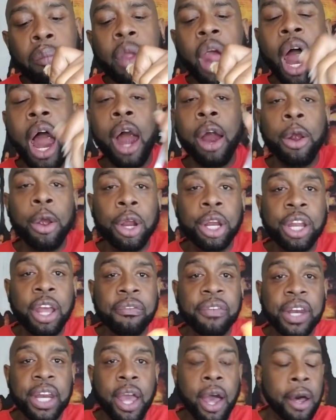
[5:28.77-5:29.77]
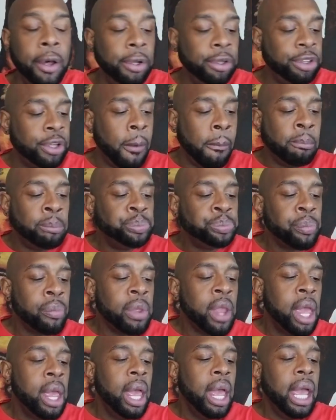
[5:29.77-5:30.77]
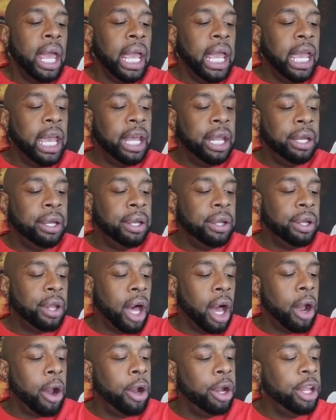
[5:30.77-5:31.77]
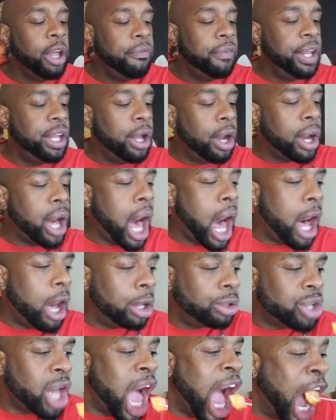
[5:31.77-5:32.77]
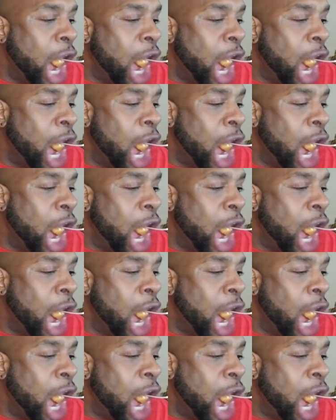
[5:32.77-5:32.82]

our earlier videos in an earlier video called